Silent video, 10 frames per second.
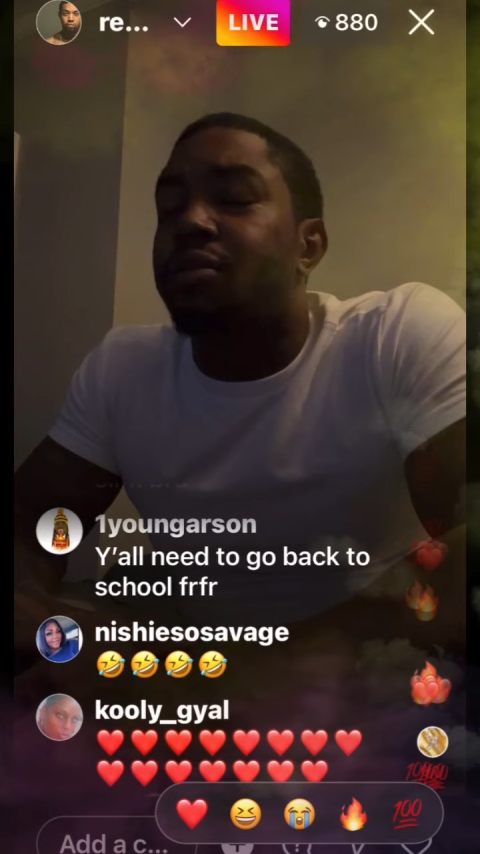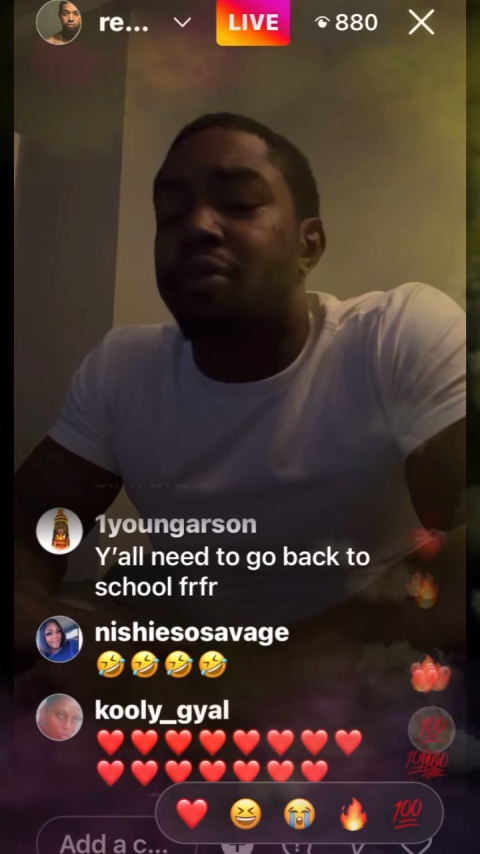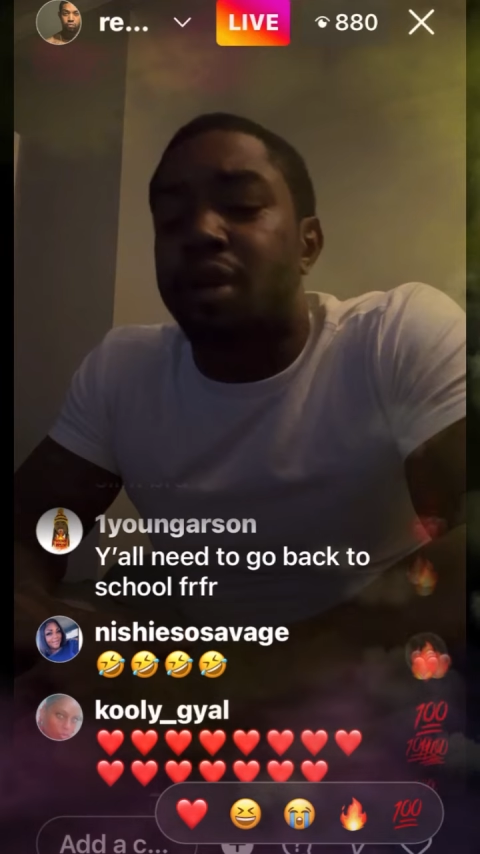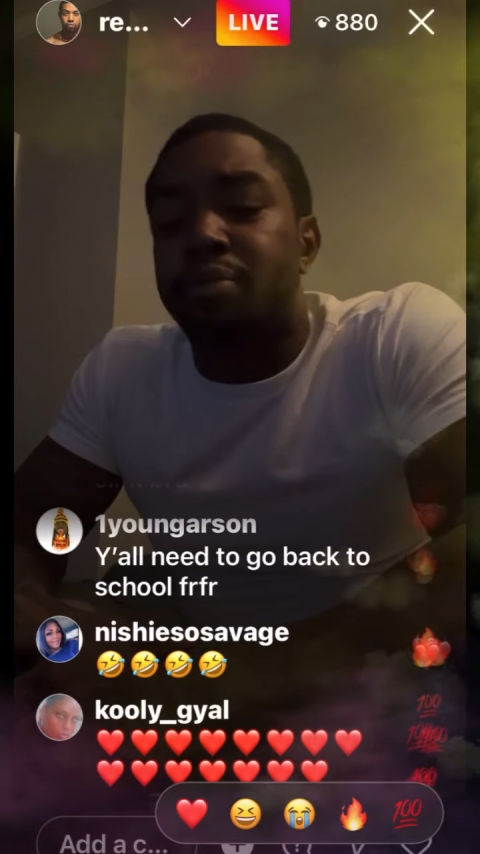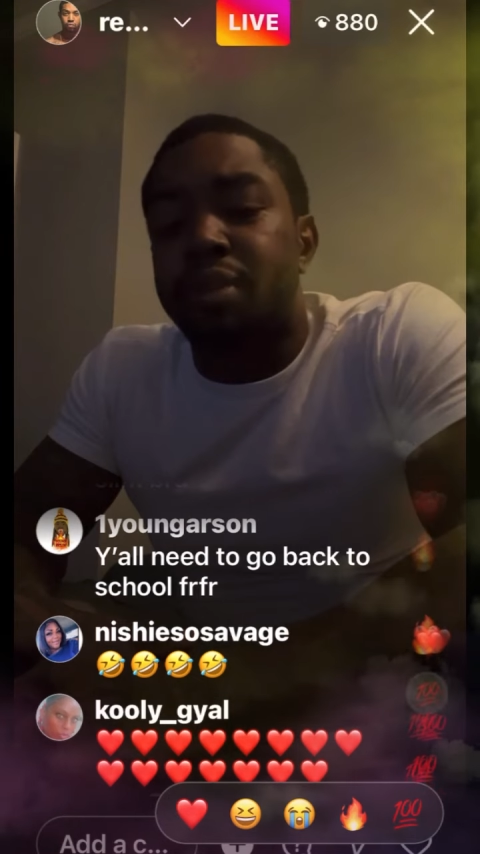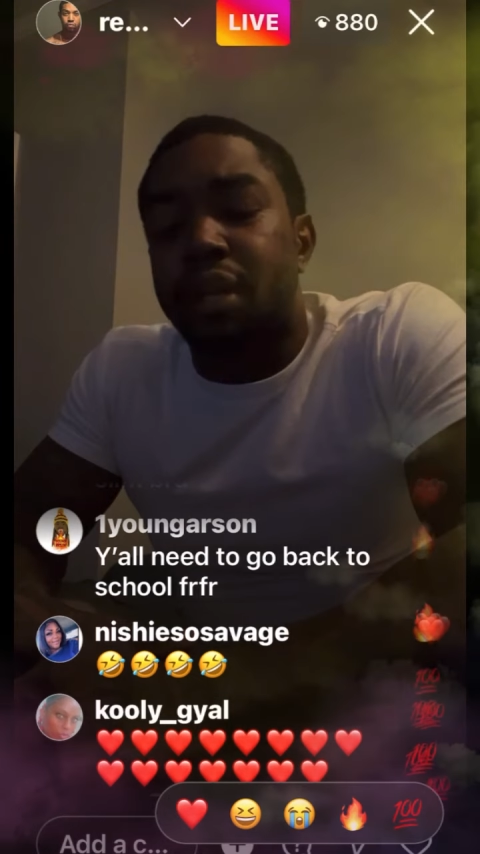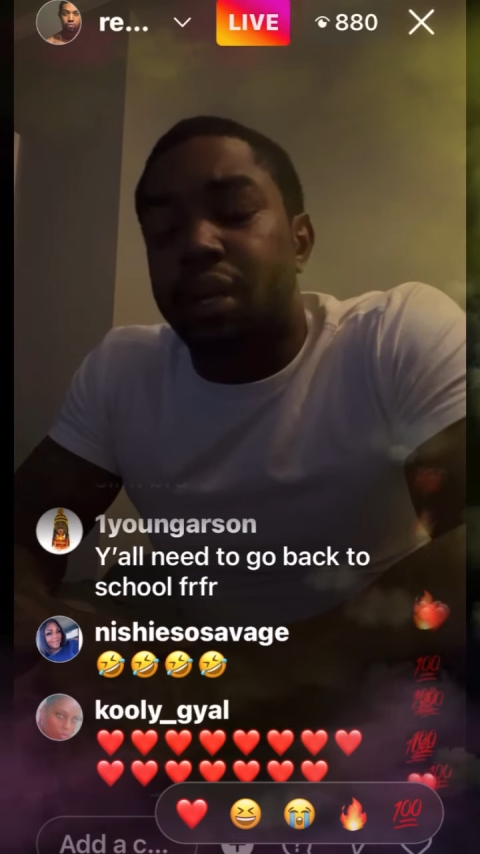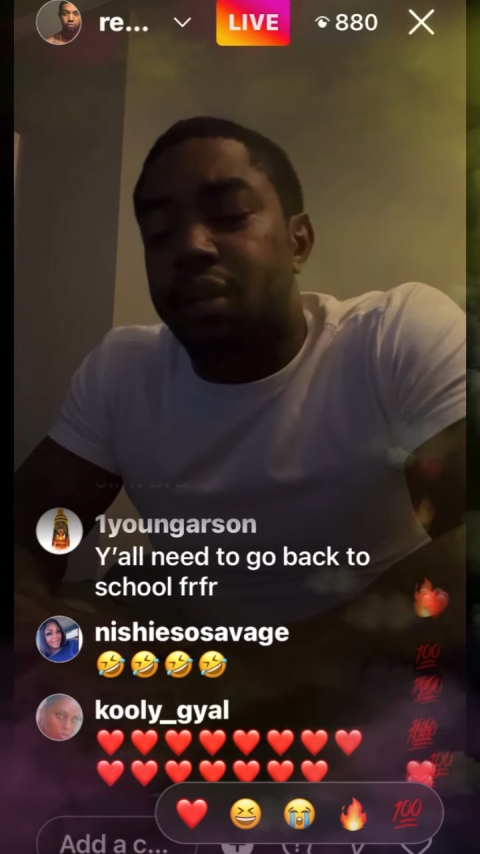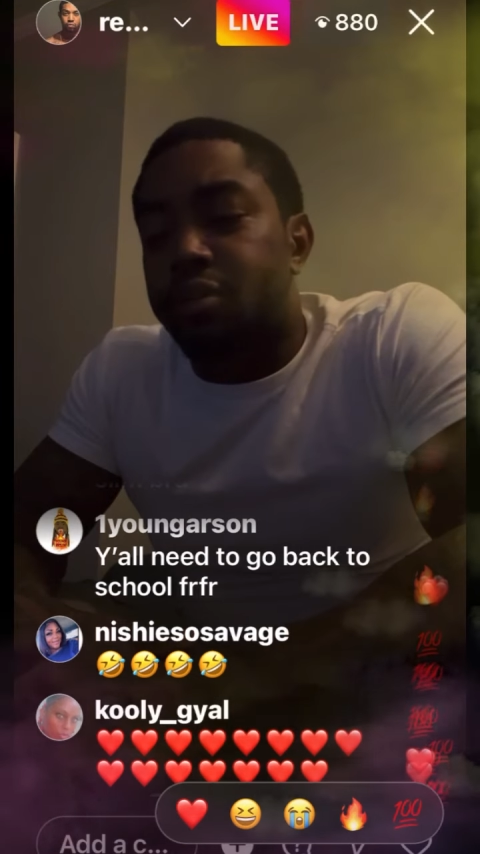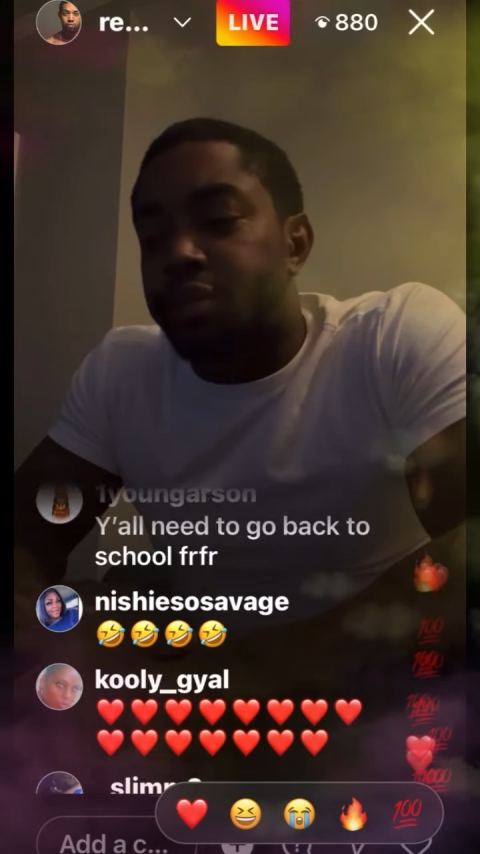anyway,
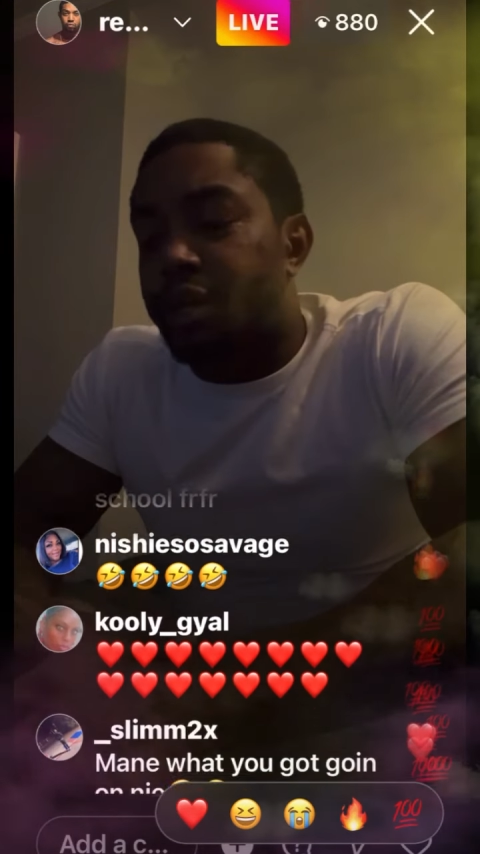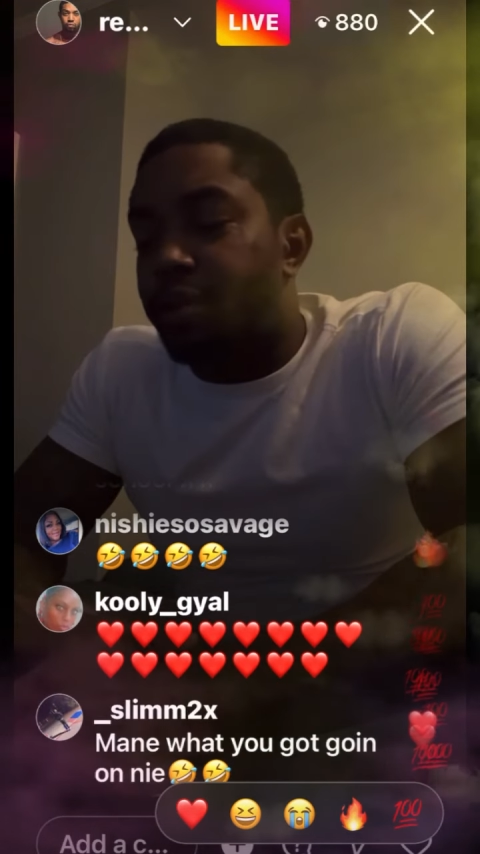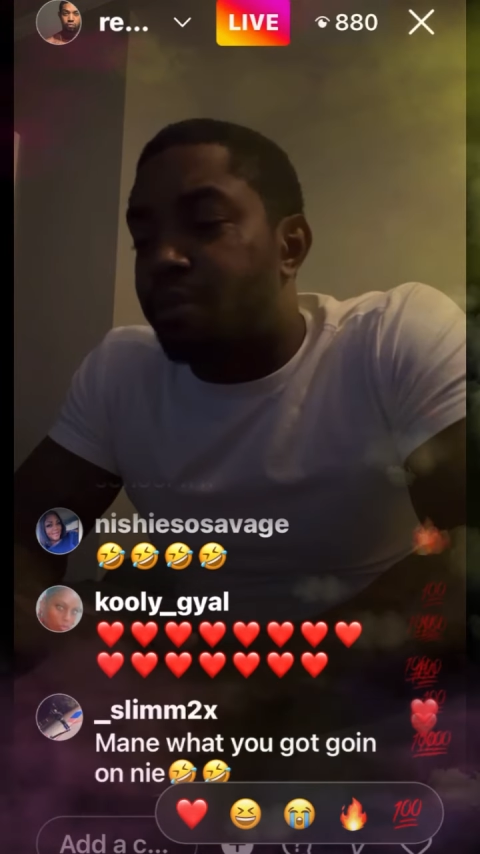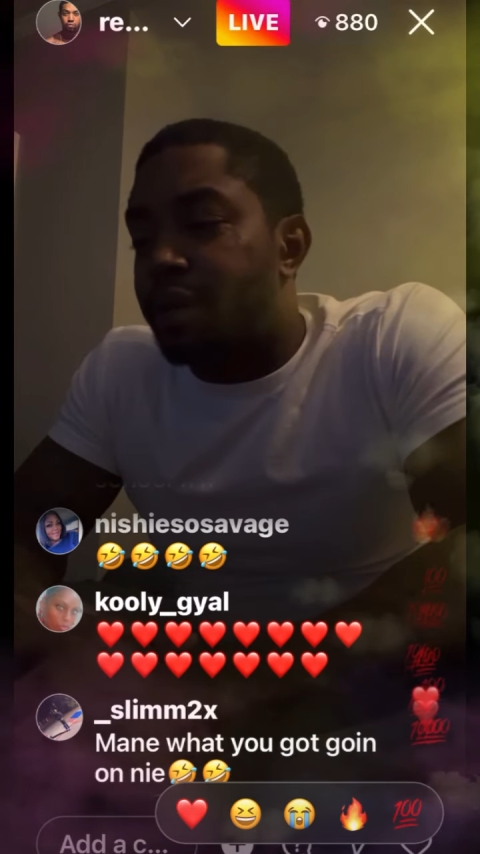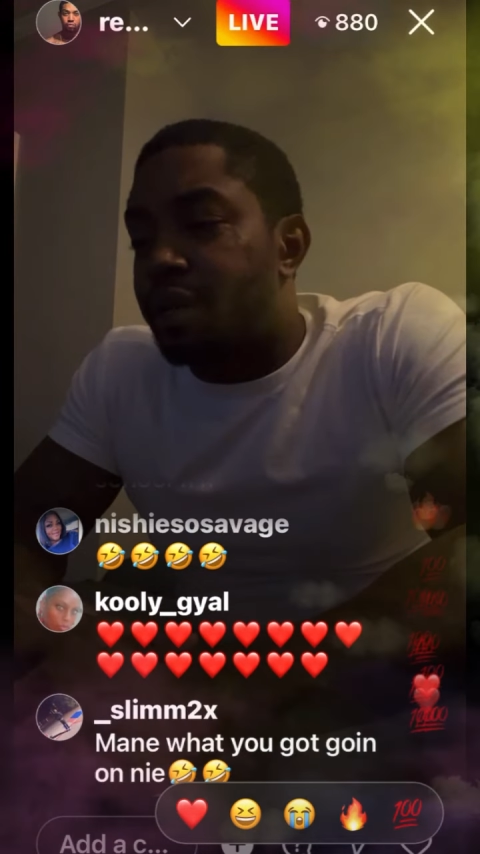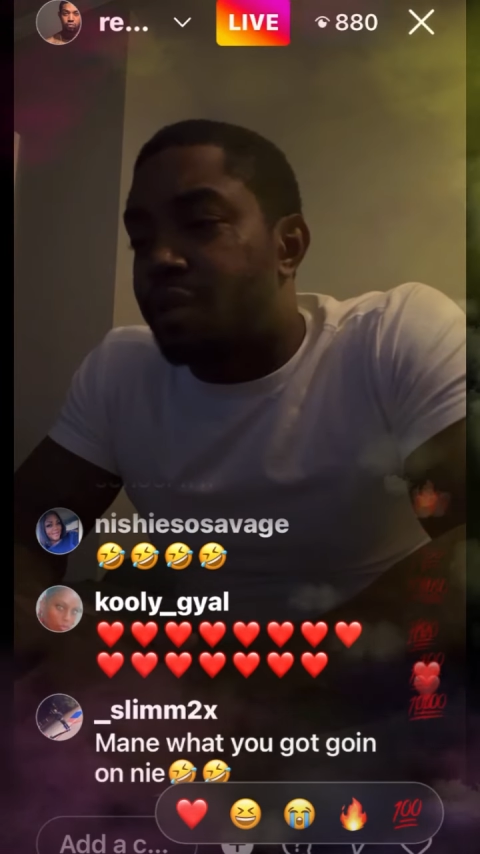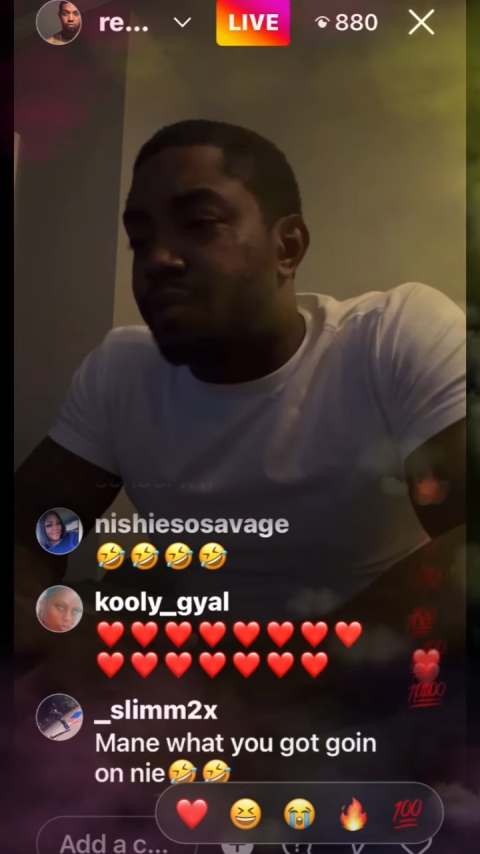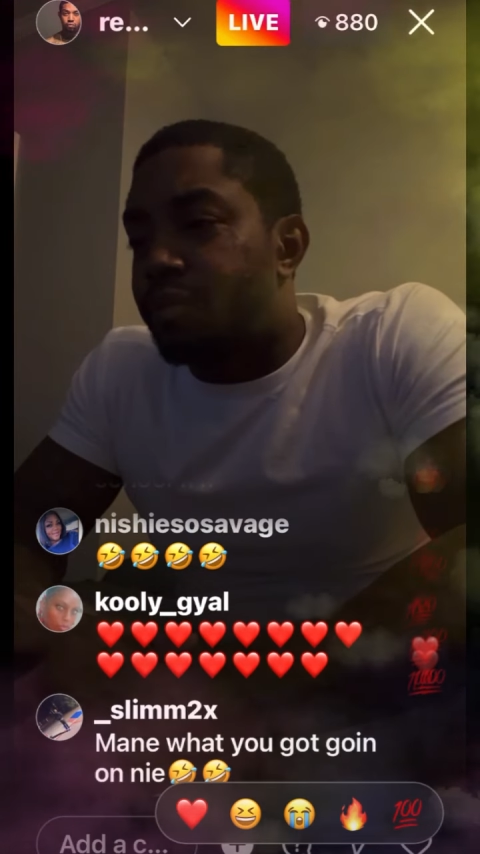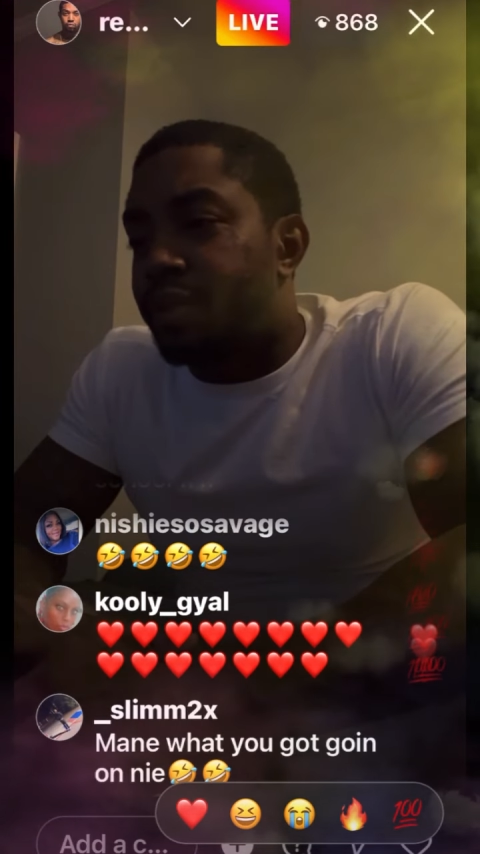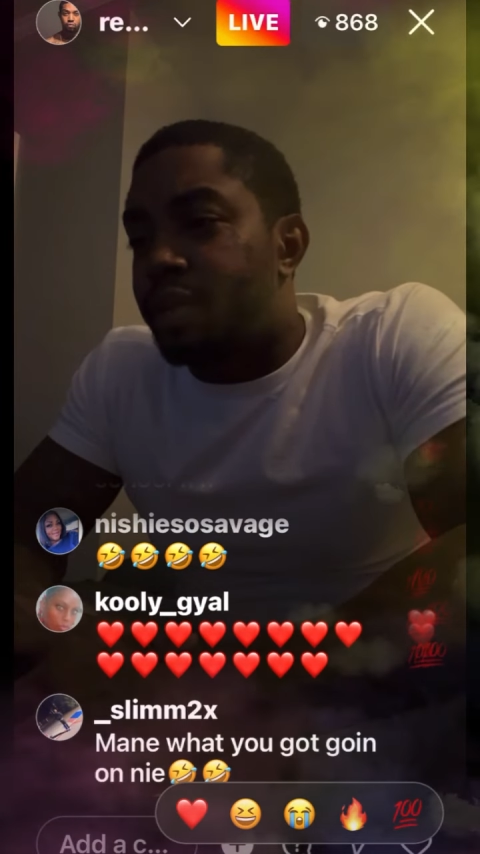I ain't gonna talk about
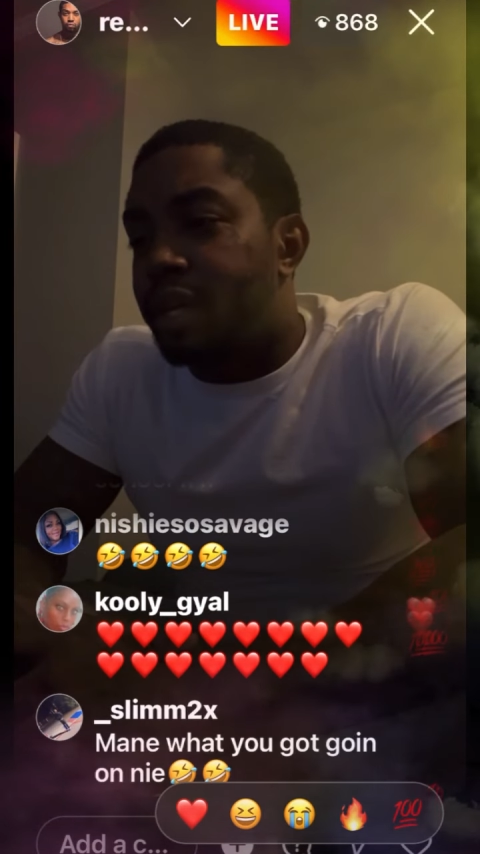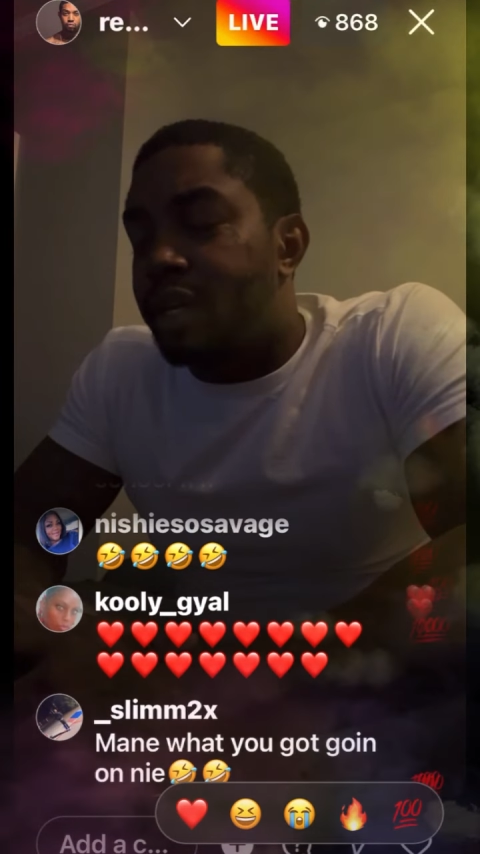it no more.